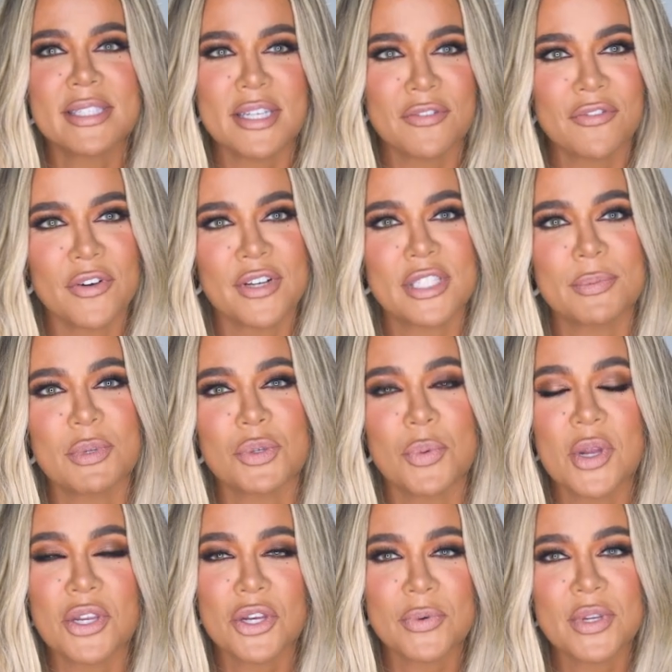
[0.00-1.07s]
difference
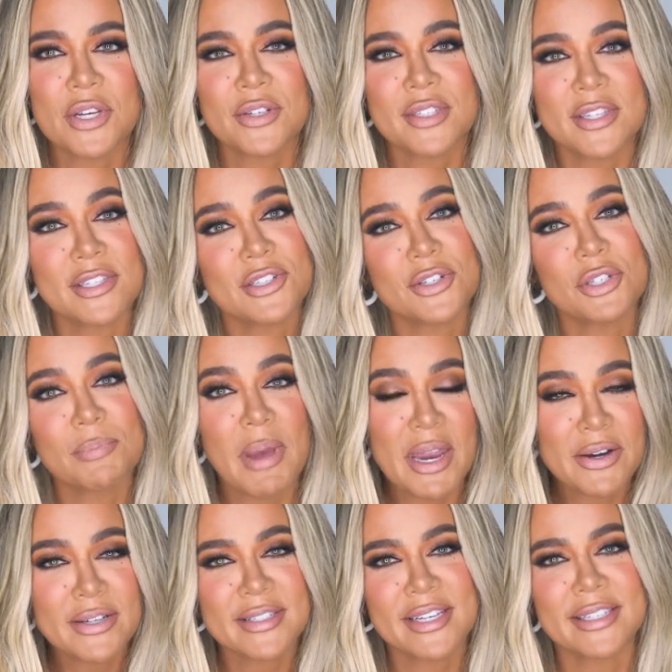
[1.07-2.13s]
between you and your sister's
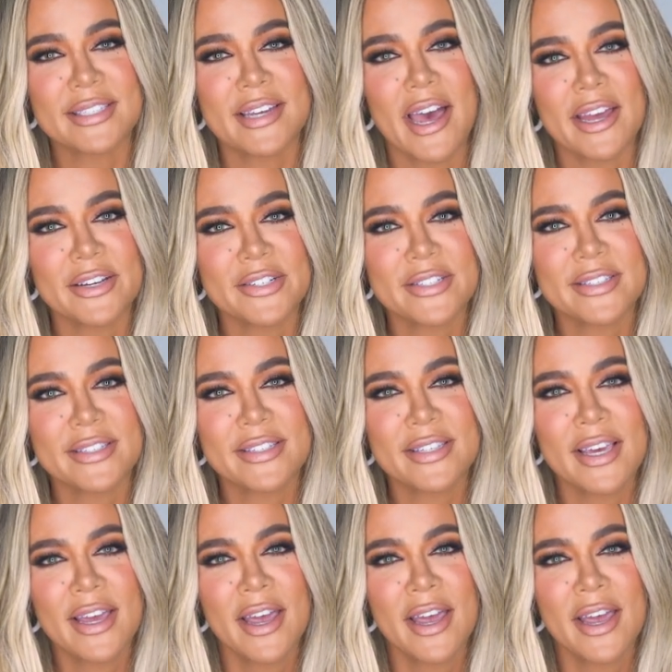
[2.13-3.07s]
parenting styles?